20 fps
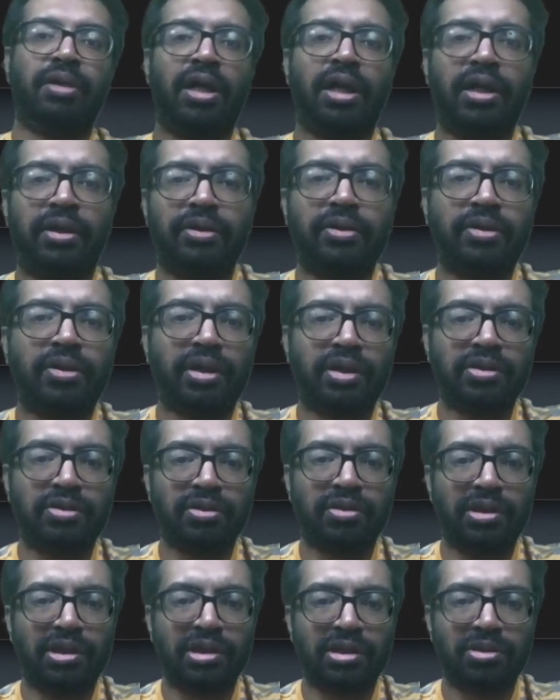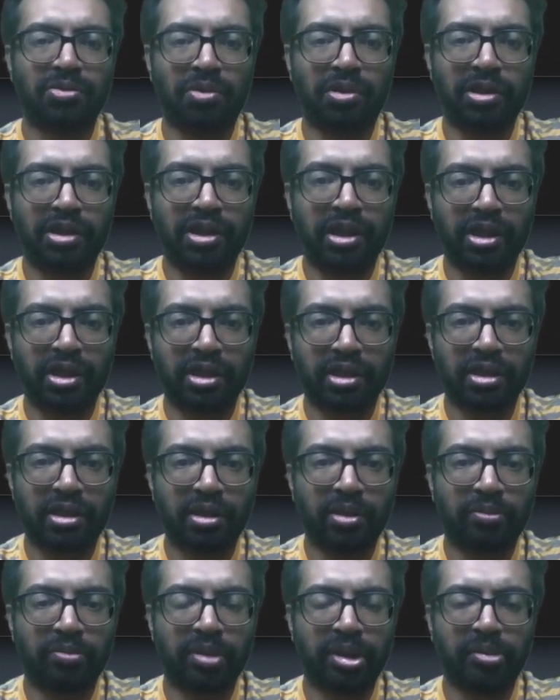Okay, so one thing,
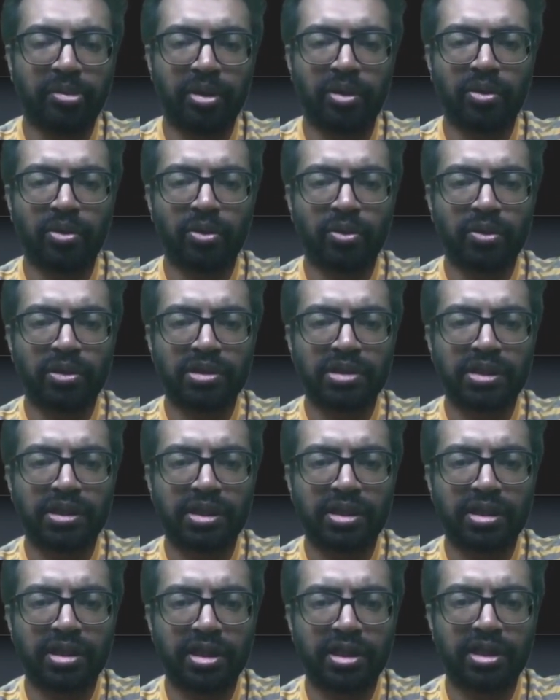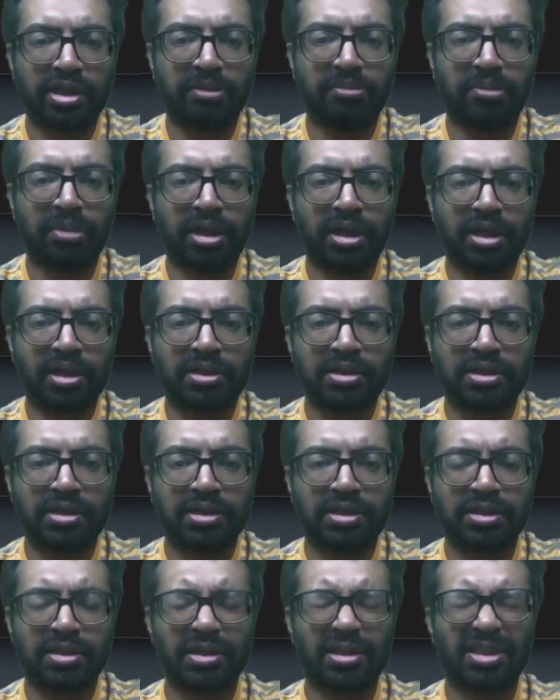maybe you noticed here that the marks
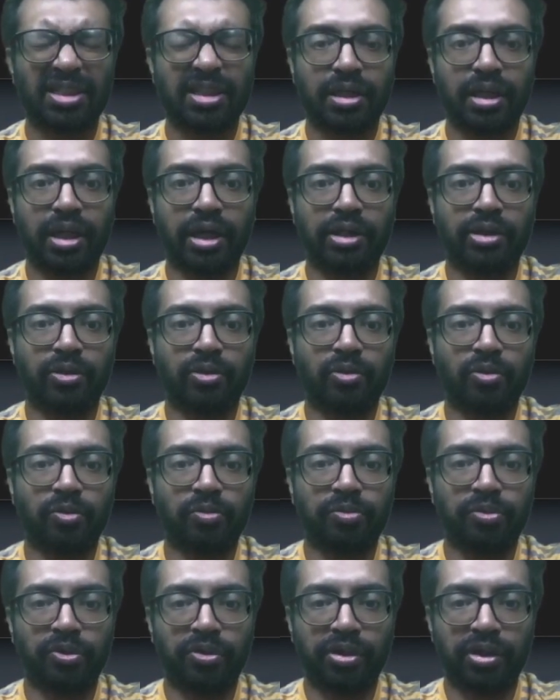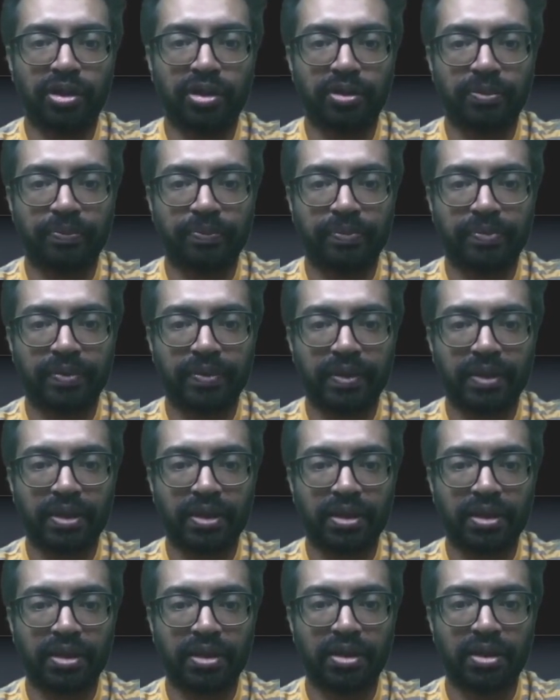is
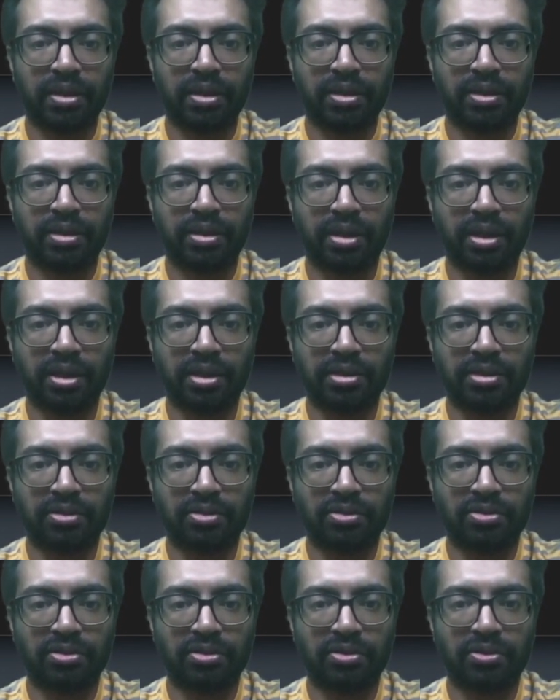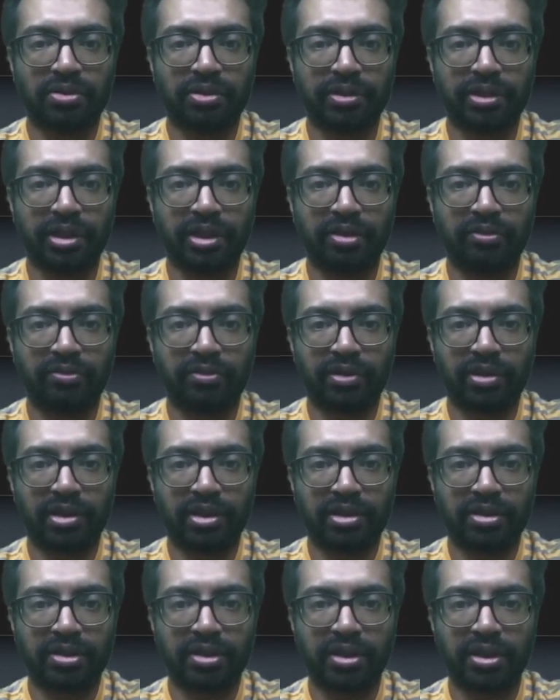82.3003,
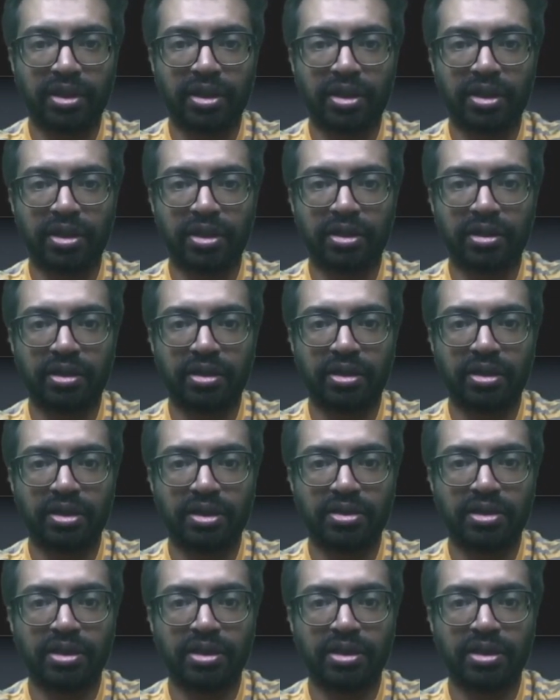whereas I entered it as